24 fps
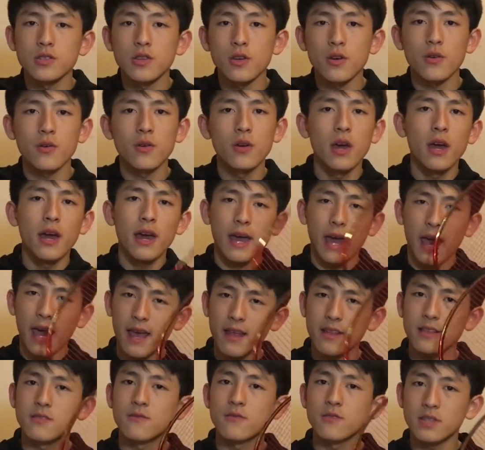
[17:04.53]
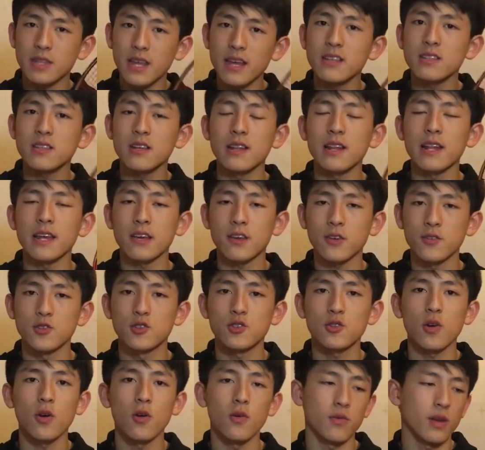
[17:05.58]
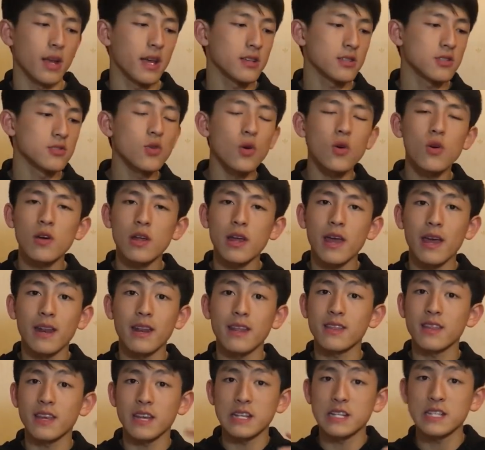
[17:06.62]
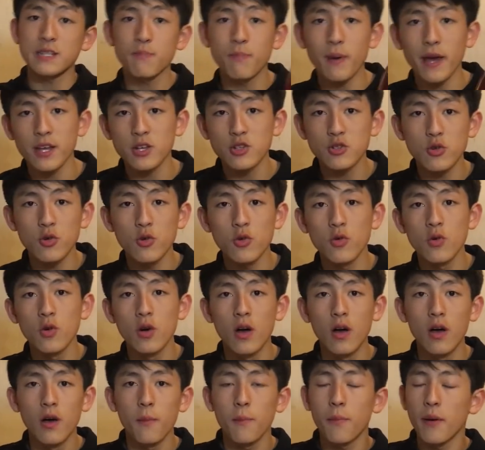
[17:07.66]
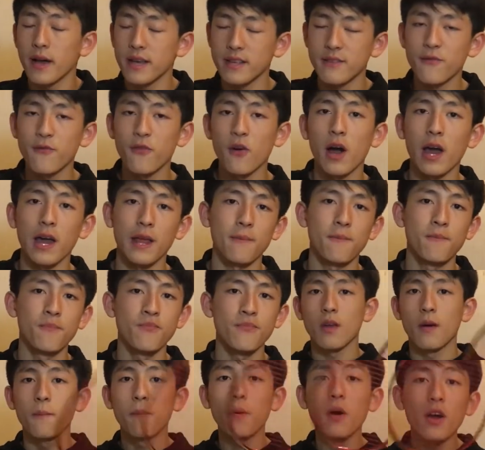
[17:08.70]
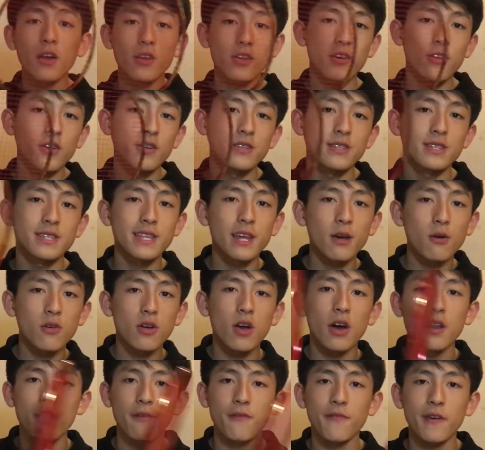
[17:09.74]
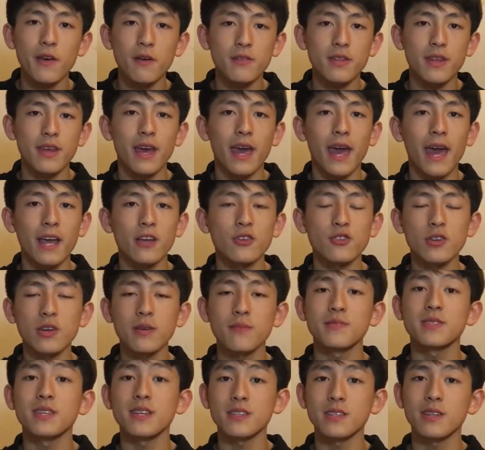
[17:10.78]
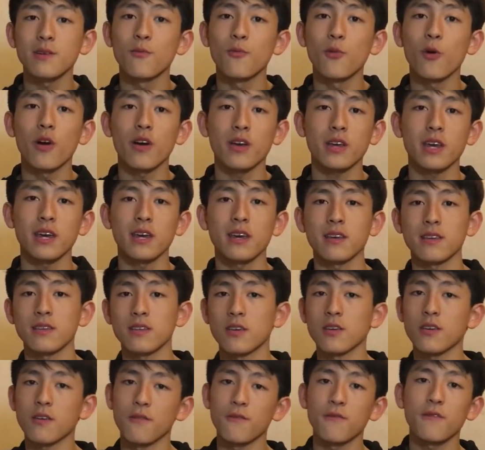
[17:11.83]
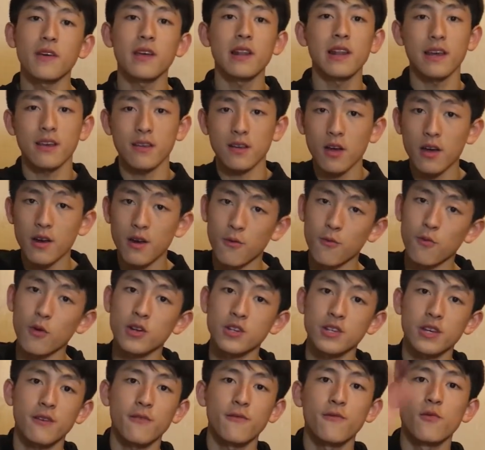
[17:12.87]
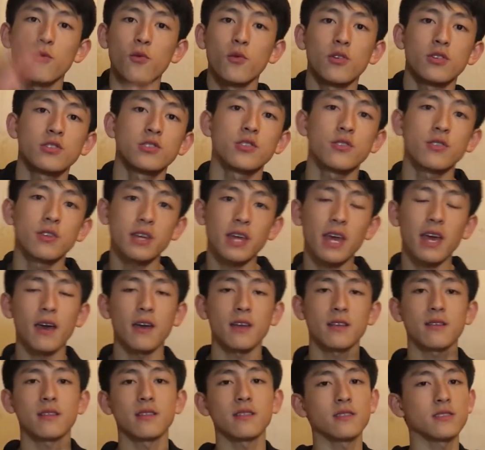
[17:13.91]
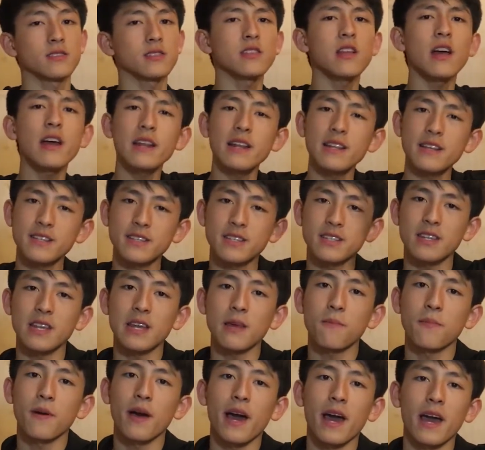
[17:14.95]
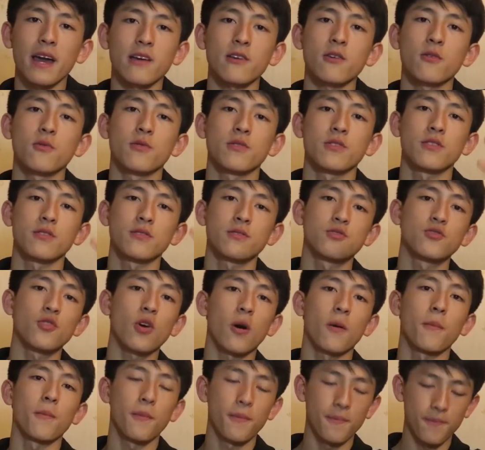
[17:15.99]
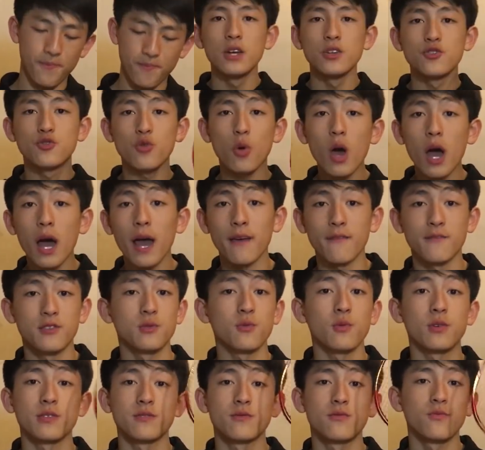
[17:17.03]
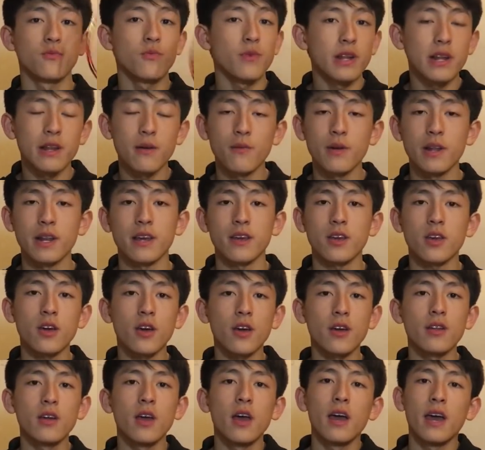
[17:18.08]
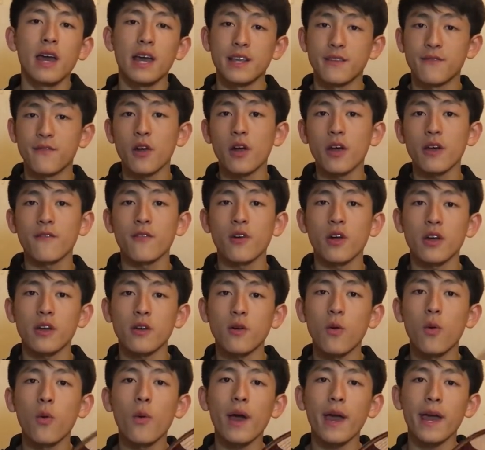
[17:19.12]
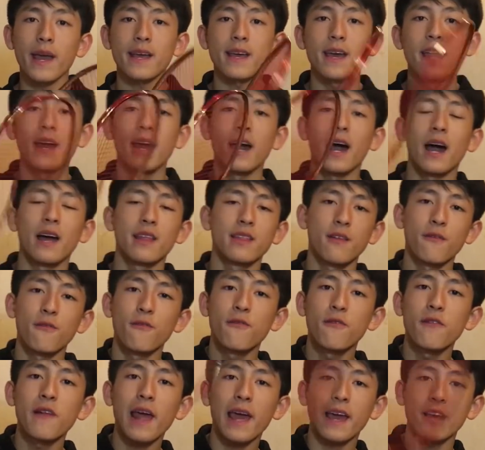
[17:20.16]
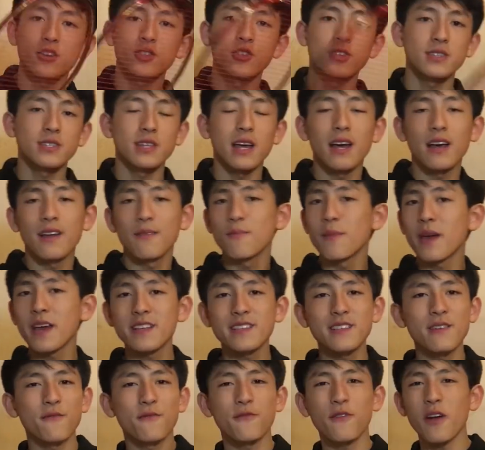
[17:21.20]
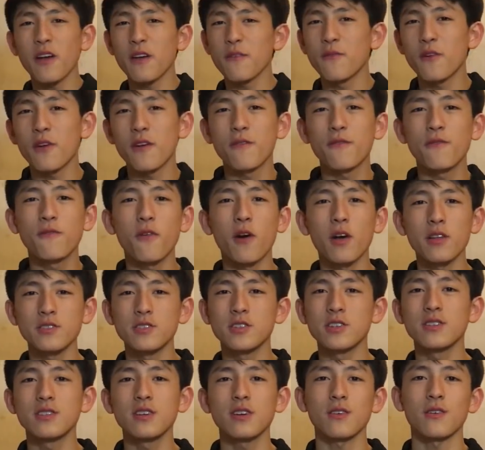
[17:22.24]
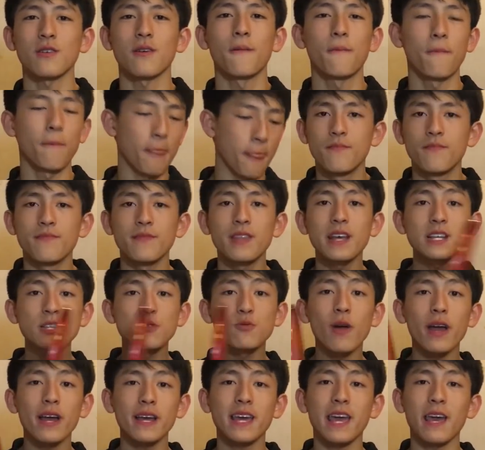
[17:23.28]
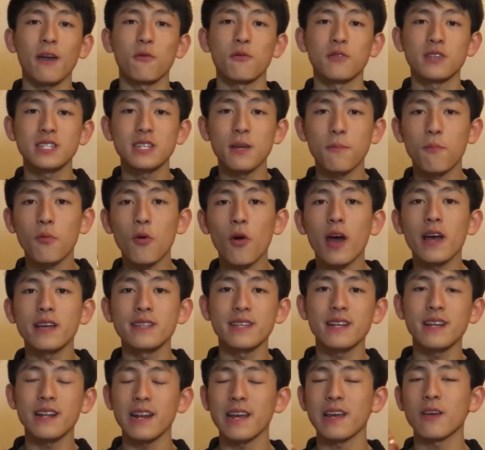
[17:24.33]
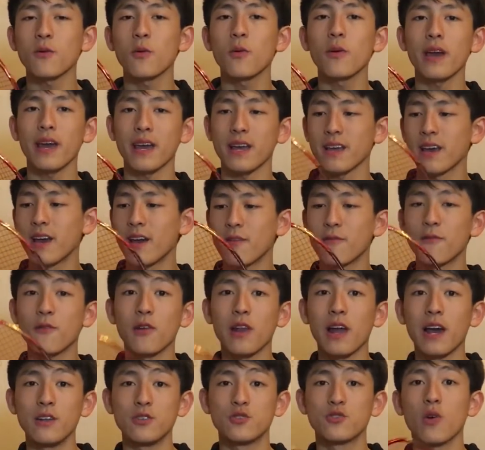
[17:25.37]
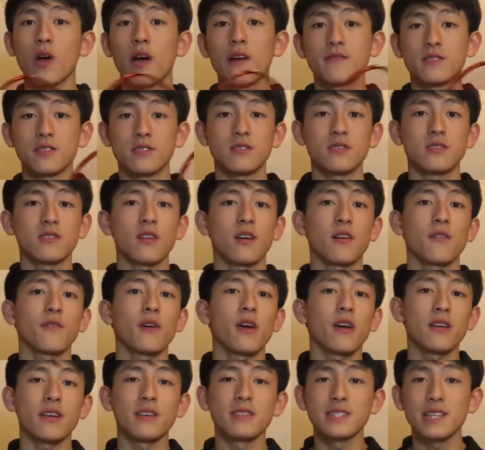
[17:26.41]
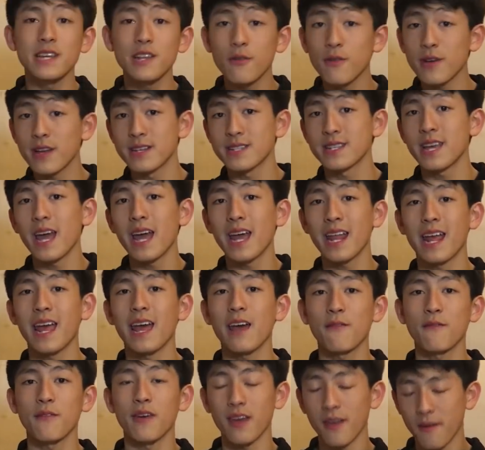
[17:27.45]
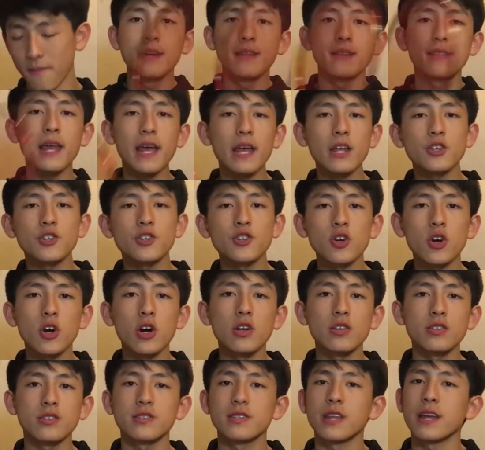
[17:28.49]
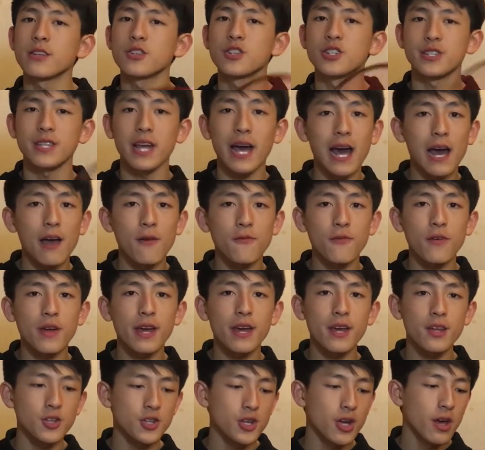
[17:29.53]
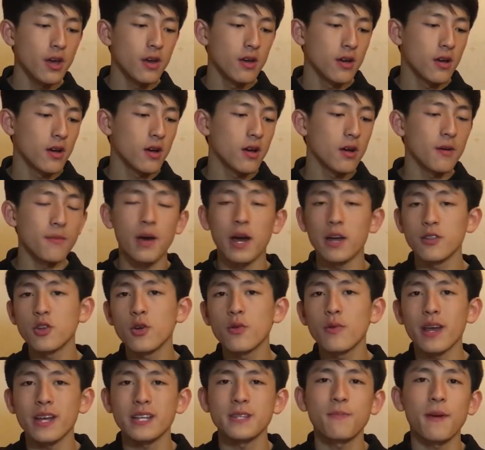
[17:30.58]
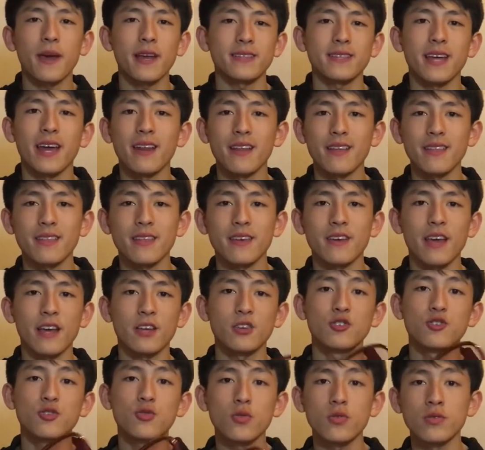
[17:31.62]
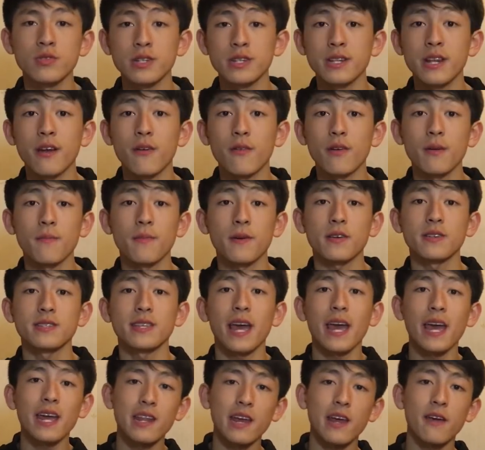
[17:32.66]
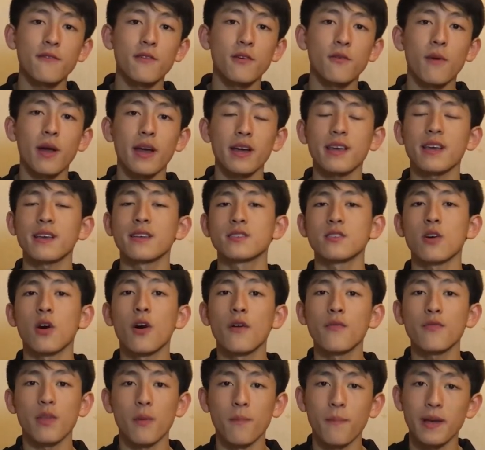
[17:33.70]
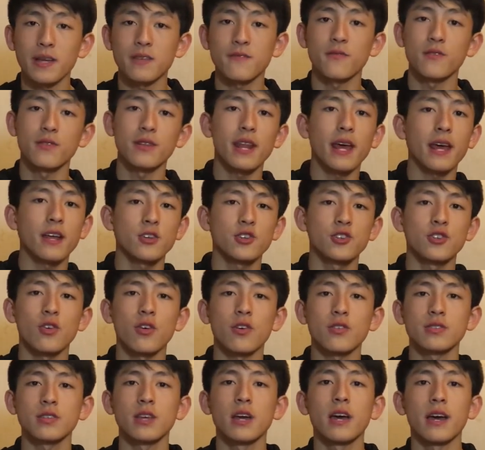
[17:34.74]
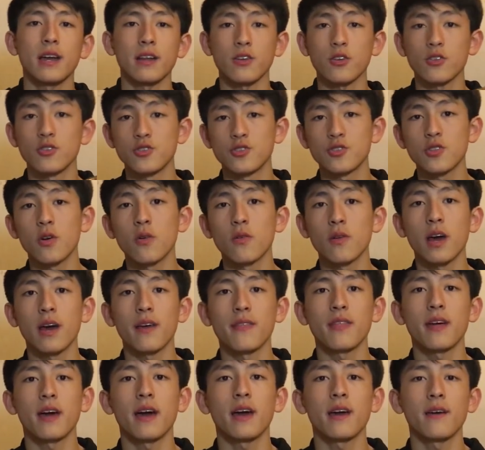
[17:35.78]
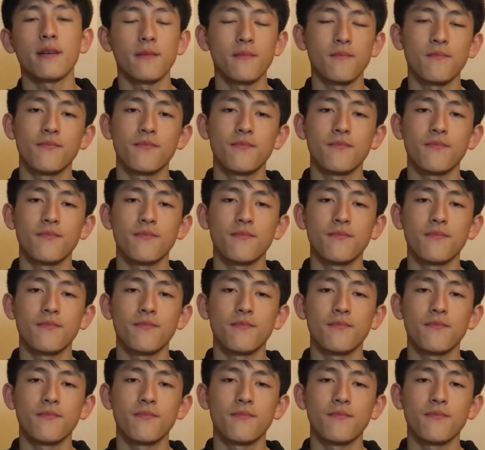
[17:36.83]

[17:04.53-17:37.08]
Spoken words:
so it's decently controlled. It's not anything special, but it's fine. But you can still kind of feel the Airstream system working. You can feel it kind of rushing forward, so you get a slightly steeper angle when you drop. Drives was really good. It's very quick, and the flex just makes it very fun to do. This racket was surprisingly quick for like drives and stuff, considering it's head heavy. Net shots, they're just average. I don't expect anything extraordinary because head heavy rackets aren't the best for net shots and control like that.